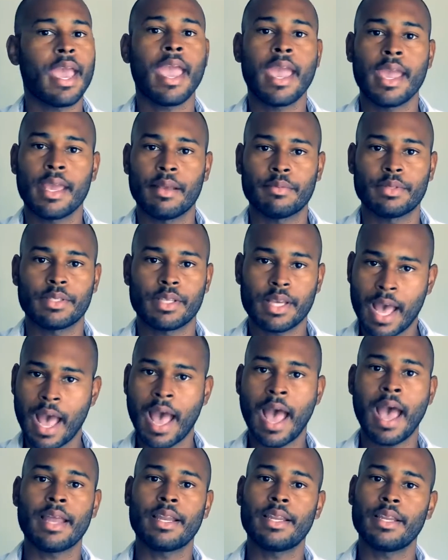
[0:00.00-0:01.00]
games.
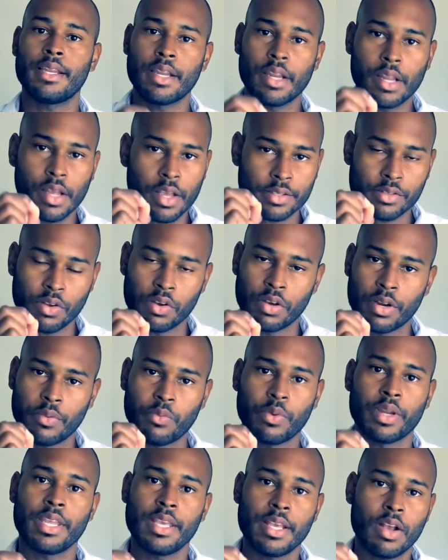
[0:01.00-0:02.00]
God is
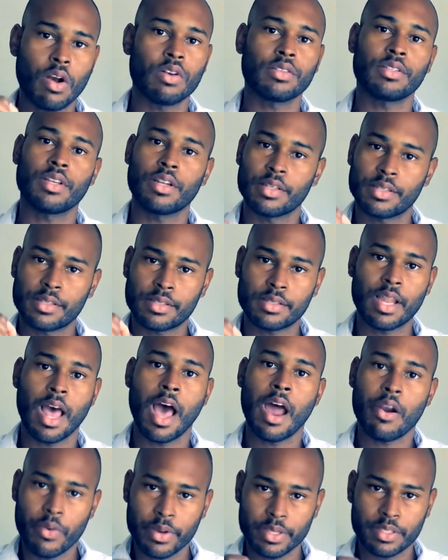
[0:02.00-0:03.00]
when he goes on a
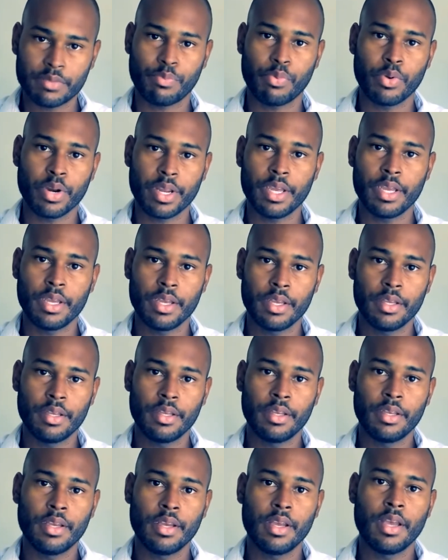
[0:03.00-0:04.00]
slaughtering spree,
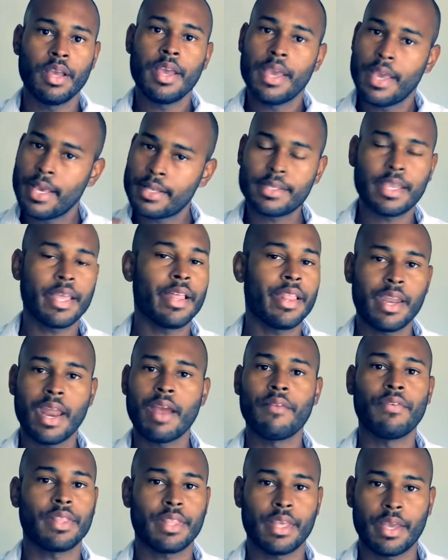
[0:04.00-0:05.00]
he's
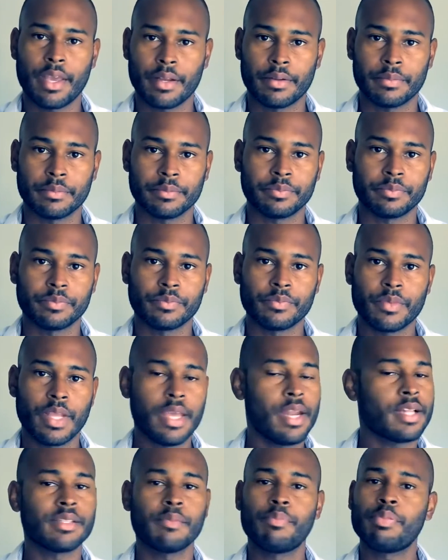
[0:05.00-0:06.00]
killing everything.
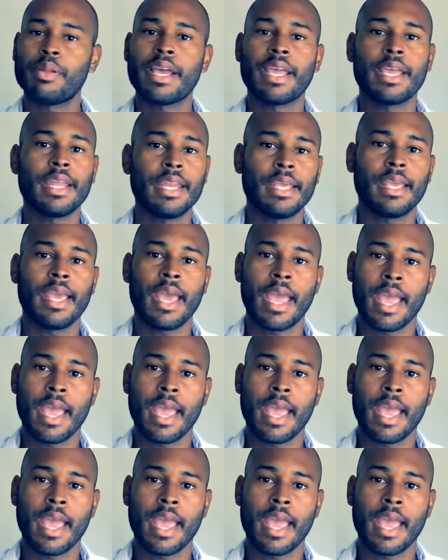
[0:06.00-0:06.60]
He doesn't play any